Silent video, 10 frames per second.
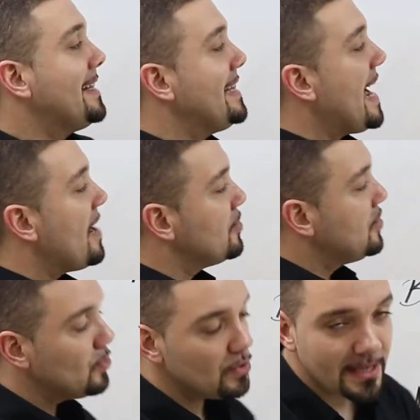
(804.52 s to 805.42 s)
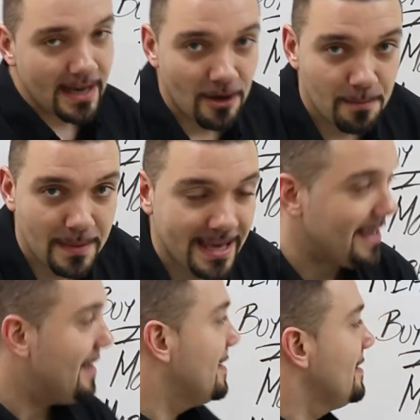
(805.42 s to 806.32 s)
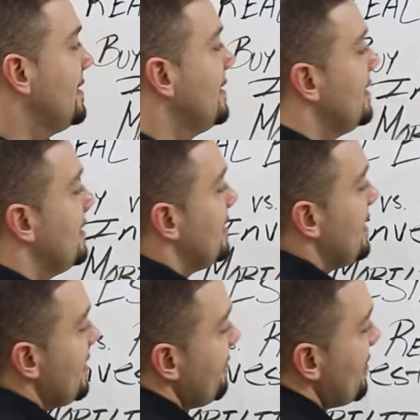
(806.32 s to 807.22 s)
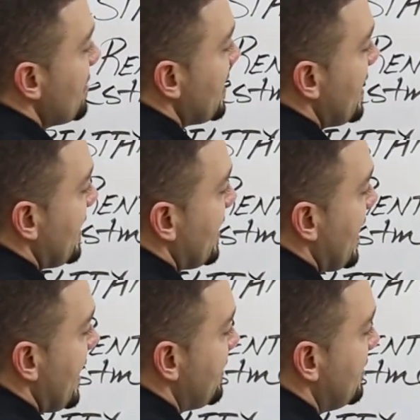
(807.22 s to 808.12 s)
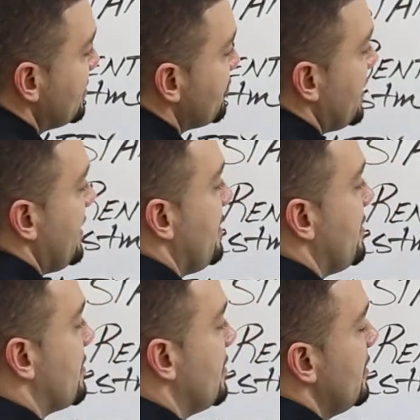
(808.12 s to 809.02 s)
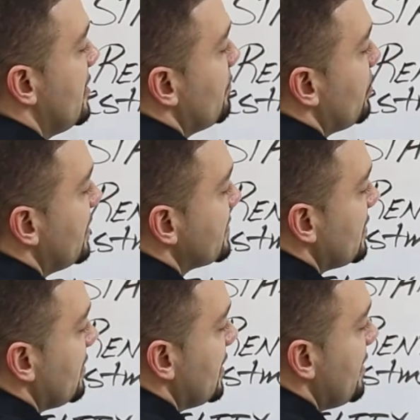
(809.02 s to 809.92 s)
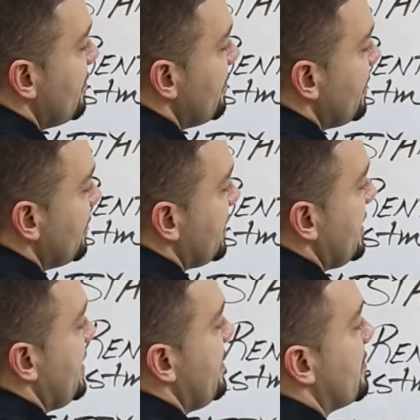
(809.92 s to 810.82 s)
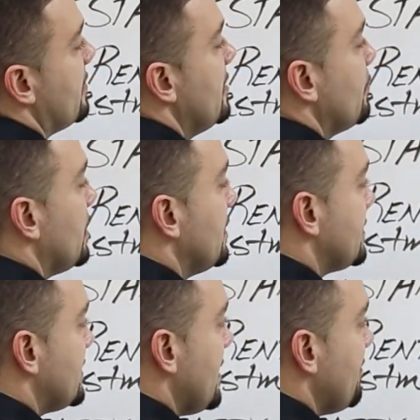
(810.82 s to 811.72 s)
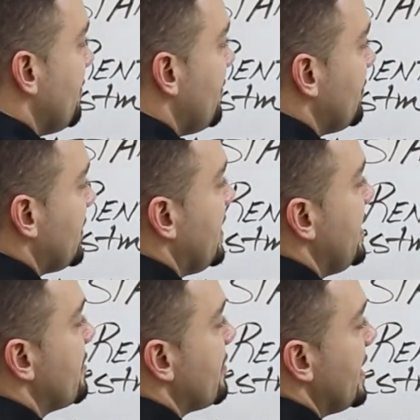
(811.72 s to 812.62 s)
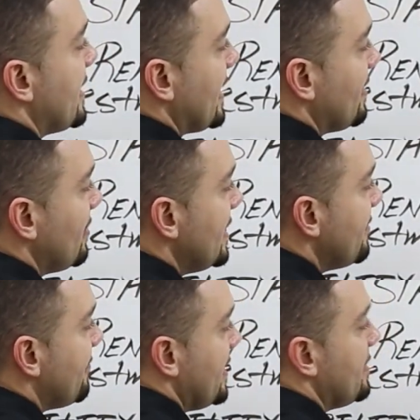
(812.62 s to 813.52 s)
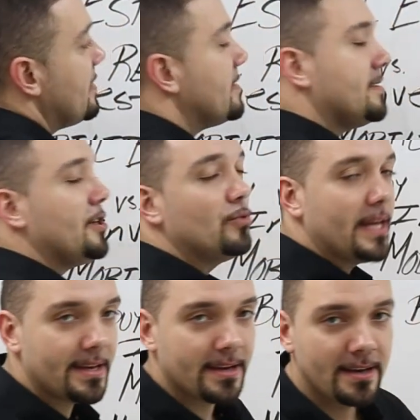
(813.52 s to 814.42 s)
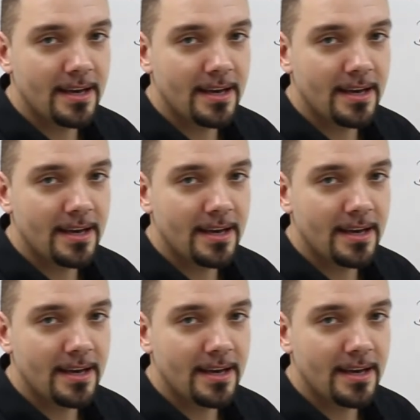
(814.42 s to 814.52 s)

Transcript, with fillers: Now you tell me, if I'm getting $800 here, plus $1,150 here, plus $750 here, and I live in this unit,